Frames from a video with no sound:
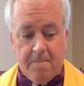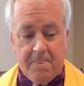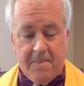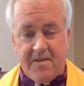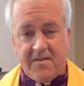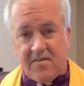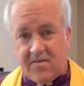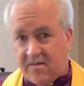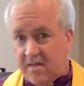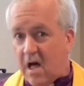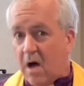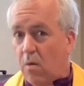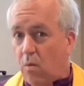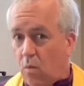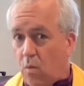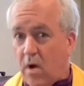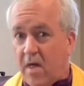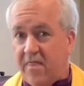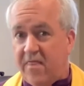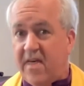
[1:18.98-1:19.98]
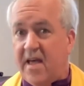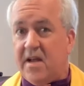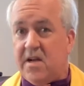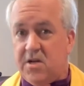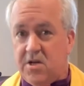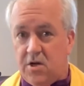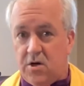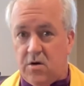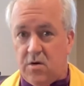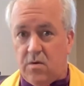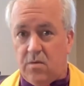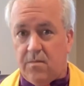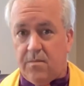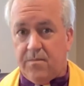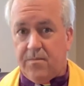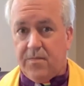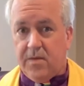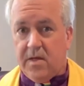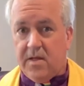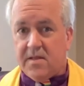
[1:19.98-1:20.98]
this is not what they do.
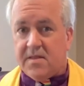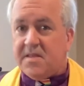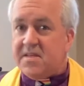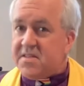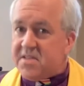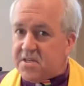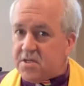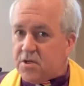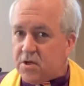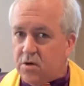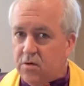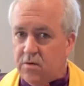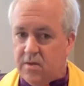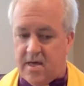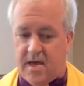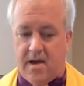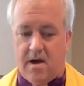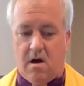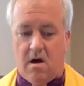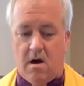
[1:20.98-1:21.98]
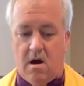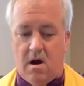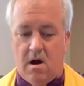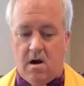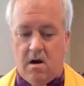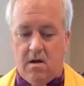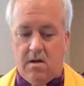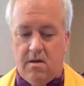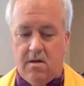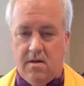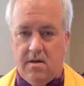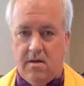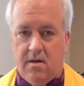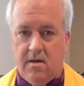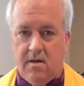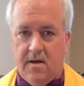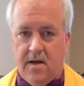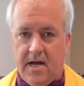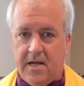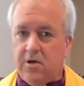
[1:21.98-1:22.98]
This is who they are.
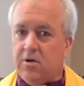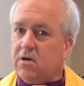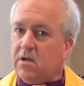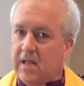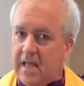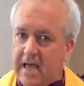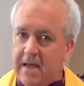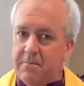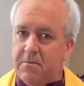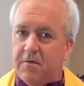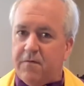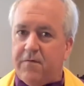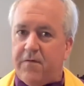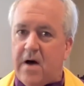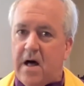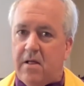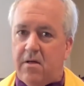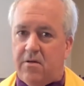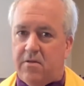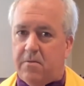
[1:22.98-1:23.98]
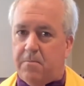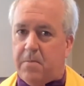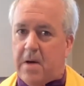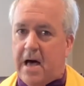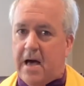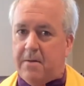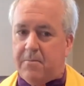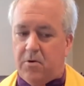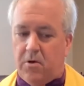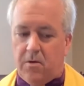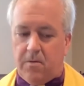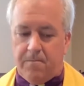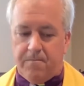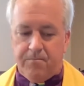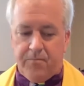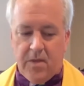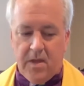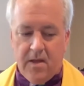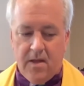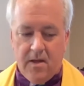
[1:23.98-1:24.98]
And you claim to follow the Bible,
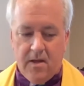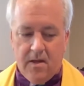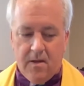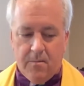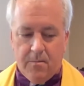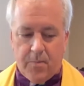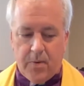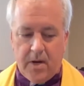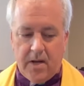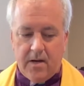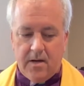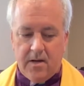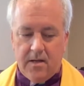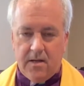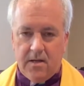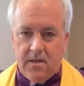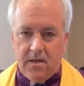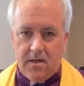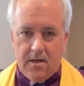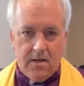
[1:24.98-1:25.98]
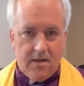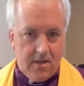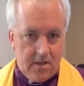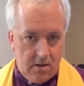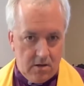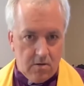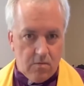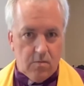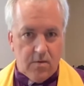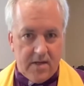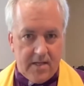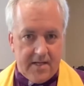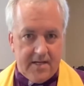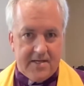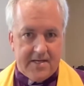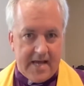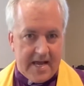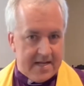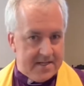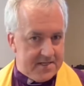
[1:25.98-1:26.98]
but you're really
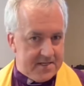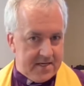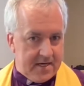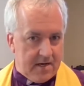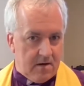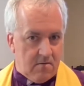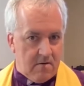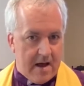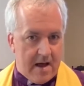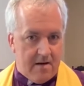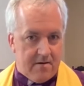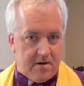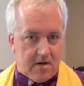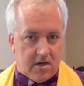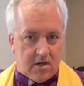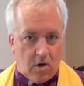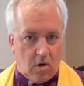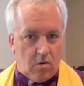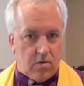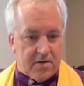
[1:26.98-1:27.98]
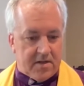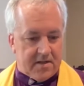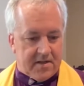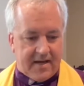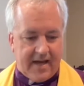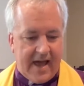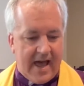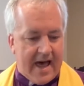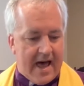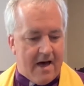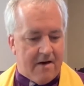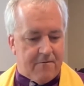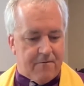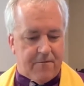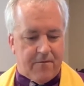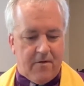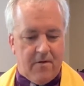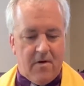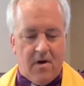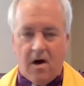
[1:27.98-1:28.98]
dancing around a golden
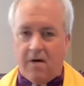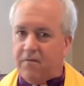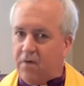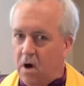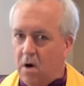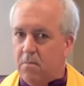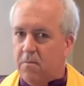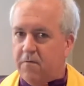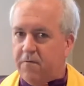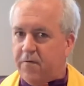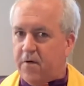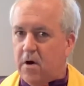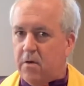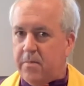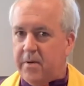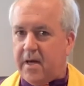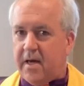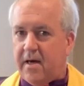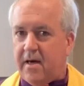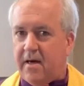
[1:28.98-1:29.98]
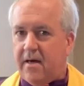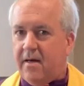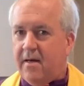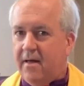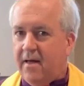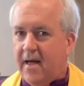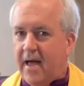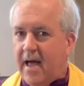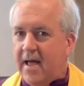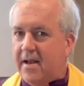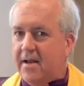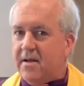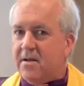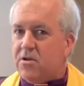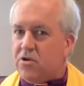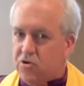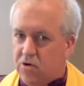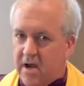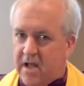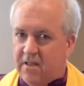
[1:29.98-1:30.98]
calf of homophobia and
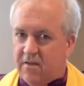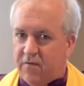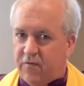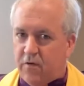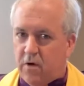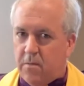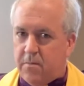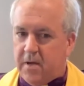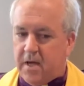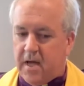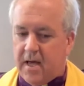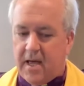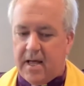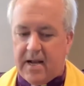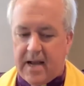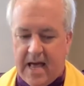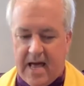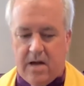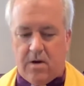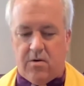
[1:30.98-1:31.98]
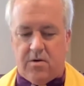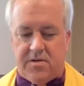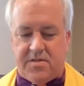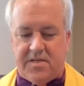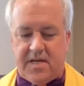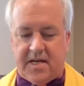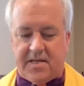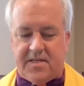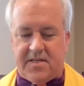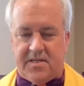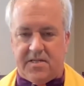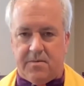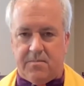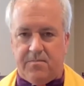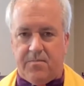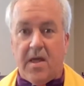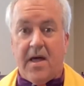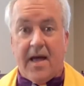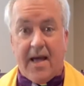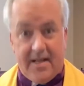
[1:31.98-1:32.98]
transphobia and
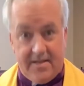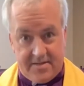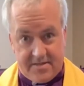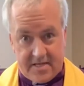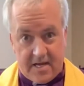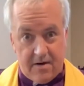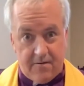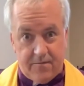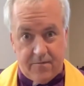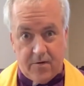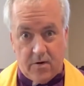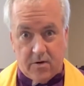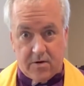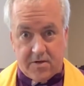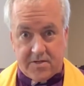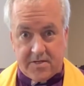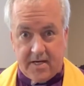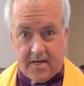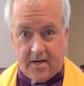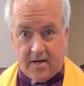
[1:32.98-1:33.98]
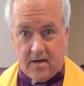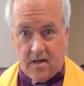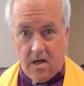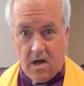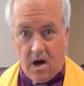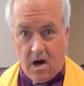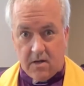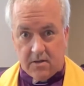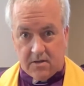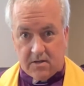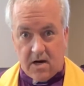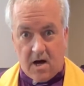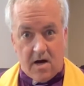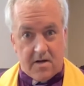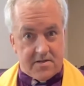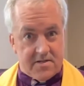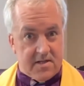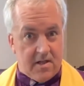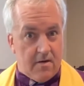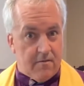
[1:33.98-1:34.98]
heterosexism instead of focusing on
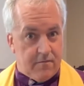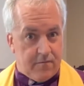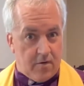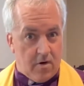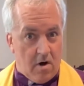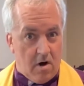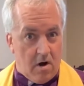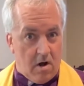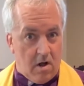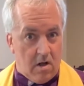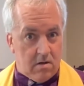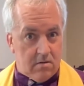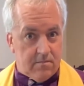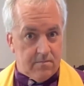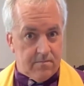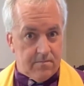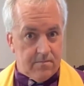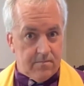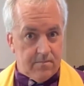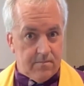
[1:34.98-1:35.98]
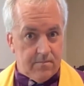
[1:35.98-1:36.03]
God's love for all.